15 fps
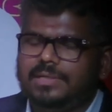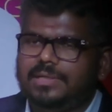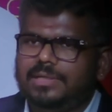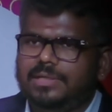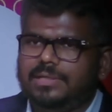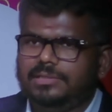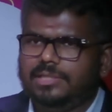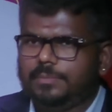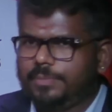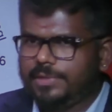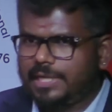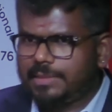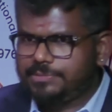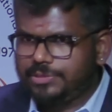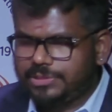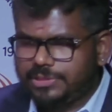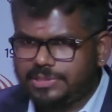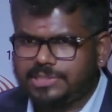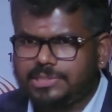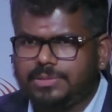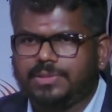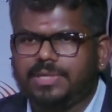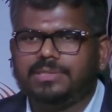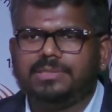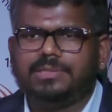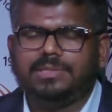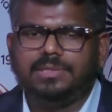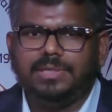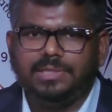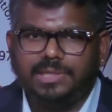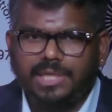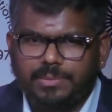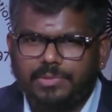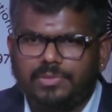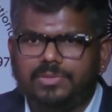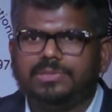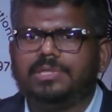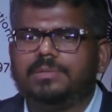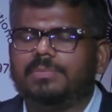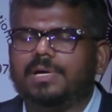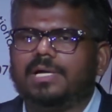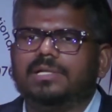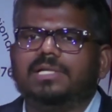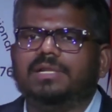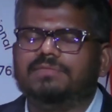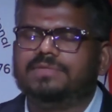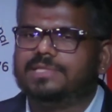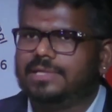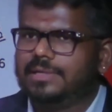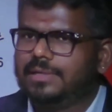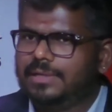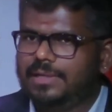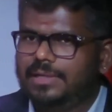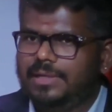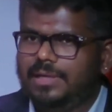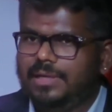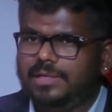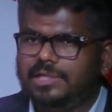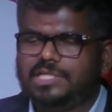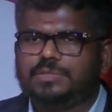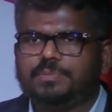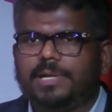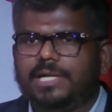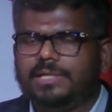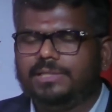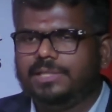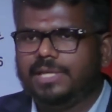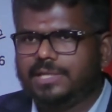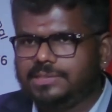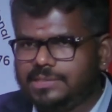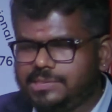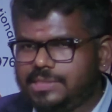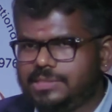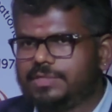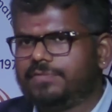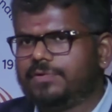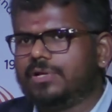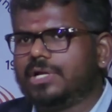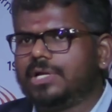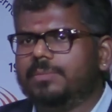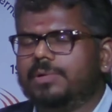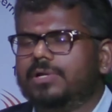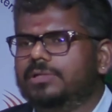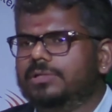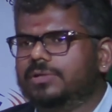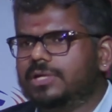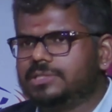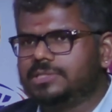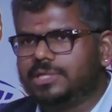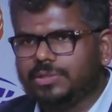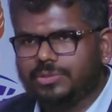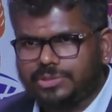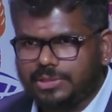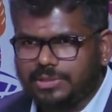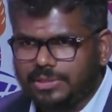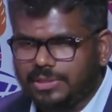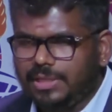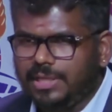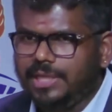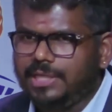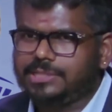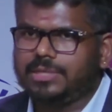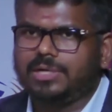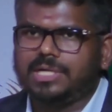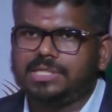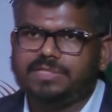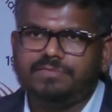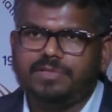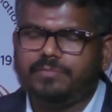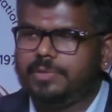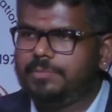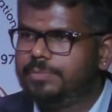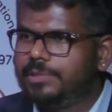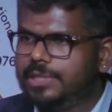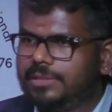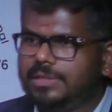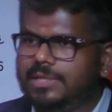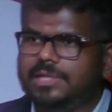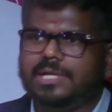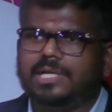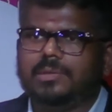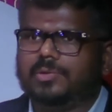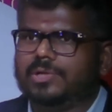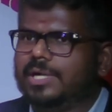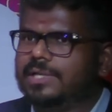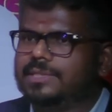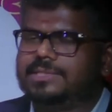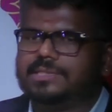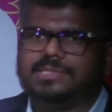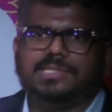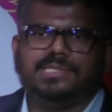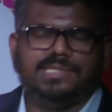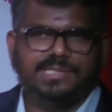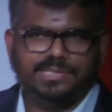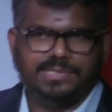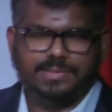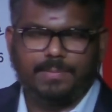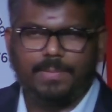then perhaps you should just look at the neighborhood that Bharat lives in. Despite the existence of a document called the Constitution, it's not as if they've been particularly great democratic successes.